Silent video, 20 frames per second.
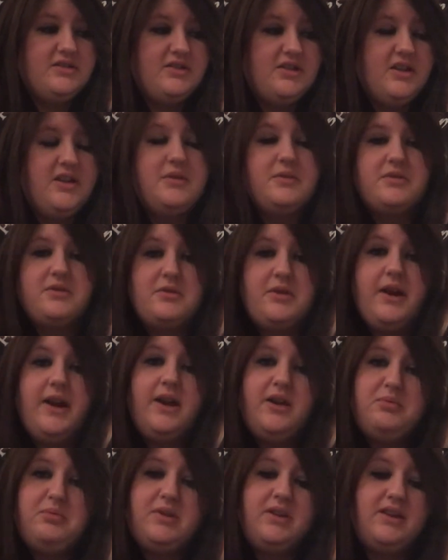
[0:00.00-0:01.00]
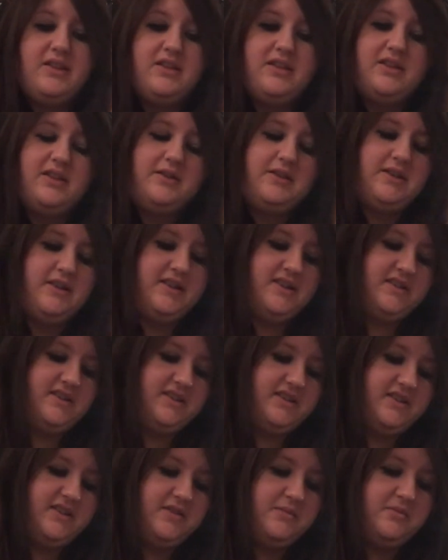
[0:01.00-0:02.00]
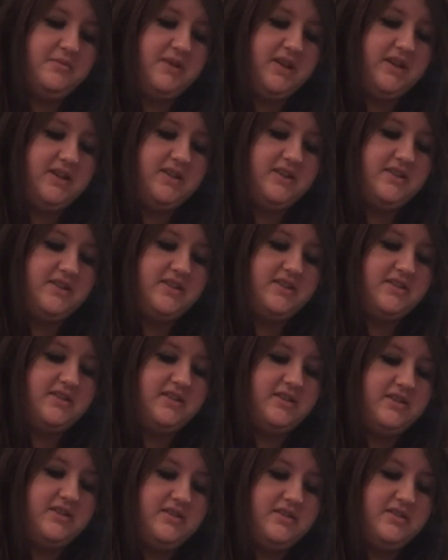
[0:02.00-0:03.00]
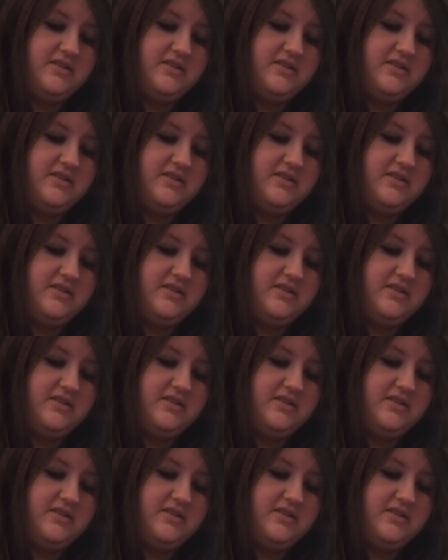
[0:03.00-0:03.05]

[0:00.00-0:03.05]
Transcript: I was quite happy that I actually managed to